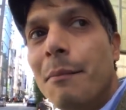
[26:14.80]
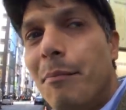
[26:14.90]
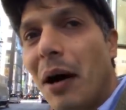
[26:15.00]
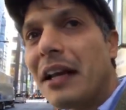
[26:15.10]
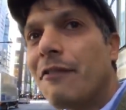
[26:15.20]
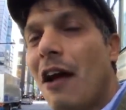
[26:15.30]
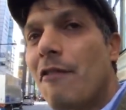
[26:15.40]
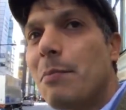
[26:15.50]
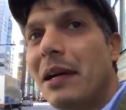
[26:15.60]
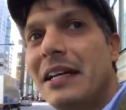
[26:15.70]
but if
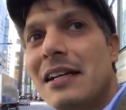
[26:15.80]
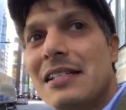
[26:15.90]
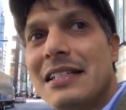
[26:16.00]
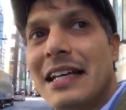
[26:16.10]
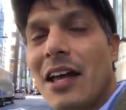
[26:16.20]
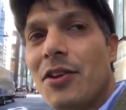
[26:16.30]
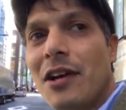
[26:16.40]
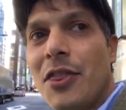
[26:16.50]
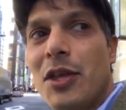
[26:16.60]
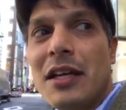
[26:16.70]
everybody does it
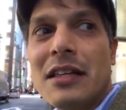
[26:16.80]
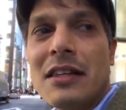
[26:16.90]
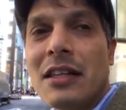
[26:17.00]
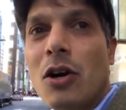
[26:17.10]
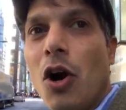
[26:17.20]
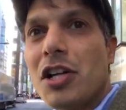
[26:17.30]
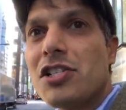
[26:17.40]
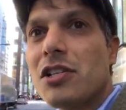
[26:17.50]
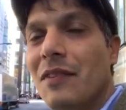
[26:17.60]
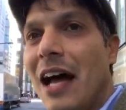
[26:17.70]
together, I think the
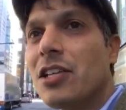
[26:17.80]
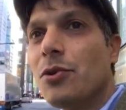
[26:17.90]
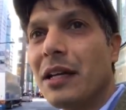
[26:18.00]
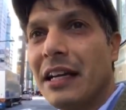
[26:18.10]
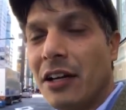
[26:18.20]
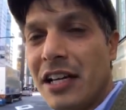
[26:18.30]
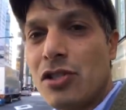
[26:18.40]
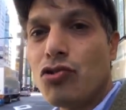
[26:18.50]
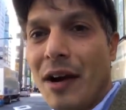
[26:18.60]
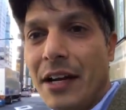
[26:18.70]
costs of not doing it
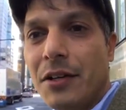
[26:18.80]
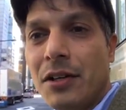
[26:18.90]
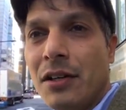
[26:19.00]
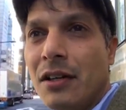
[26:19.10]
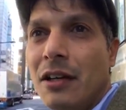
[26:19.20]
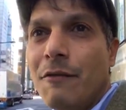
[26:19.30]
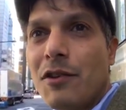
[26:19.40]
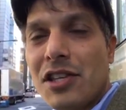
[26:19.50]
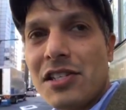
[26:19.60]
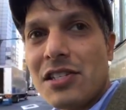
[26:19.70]
is greater
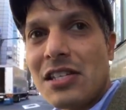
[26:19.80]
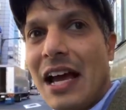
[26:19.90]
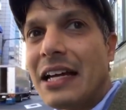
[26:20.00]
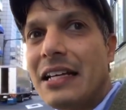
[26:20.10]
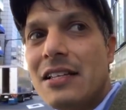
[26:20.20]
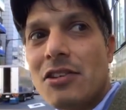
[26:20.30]
for the society.